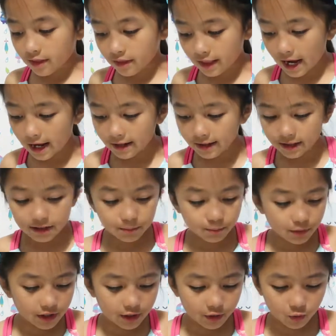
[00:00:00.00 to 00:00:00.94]
That is
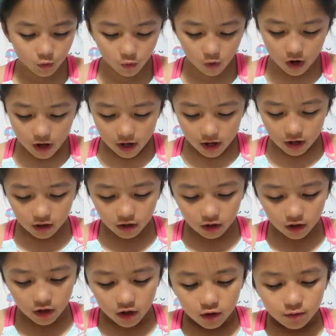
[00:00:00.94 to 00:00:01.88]
pretty cool.
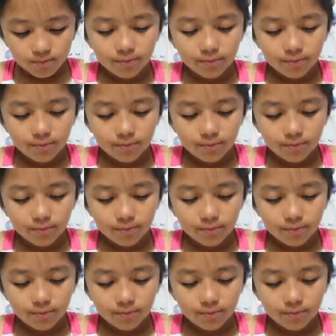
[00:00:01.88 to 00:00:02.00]
Like